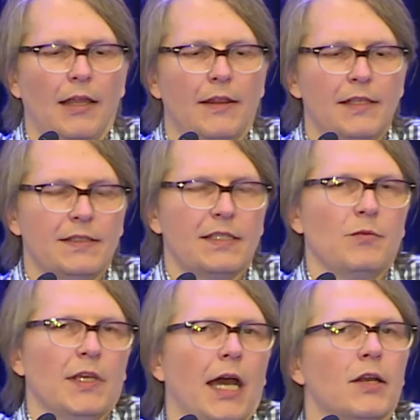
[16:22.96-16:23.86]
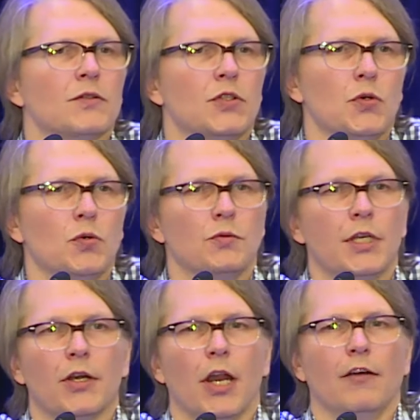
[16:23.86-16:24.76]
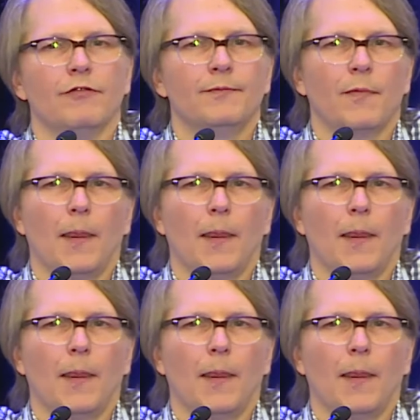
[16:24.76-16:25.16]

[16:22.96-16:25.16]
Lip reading: this is something I don't do near enough.